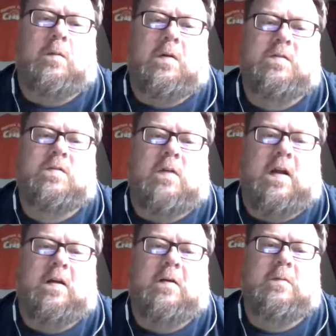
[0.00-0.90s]
Were you a
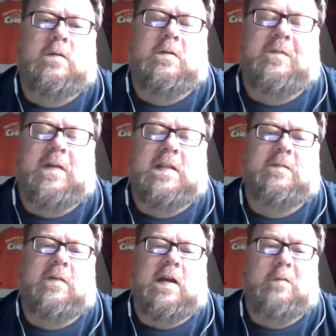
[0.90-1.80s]
striker? Were you a defensive
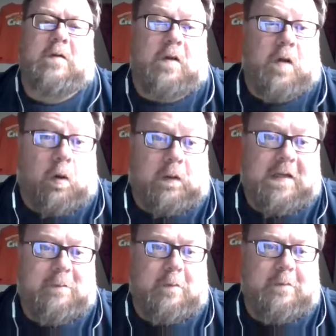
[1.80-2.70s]
guy? Were you a goalie?
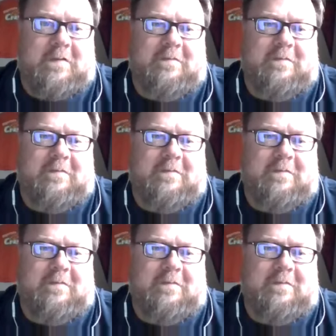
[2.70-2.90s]
Everywhere. What were you?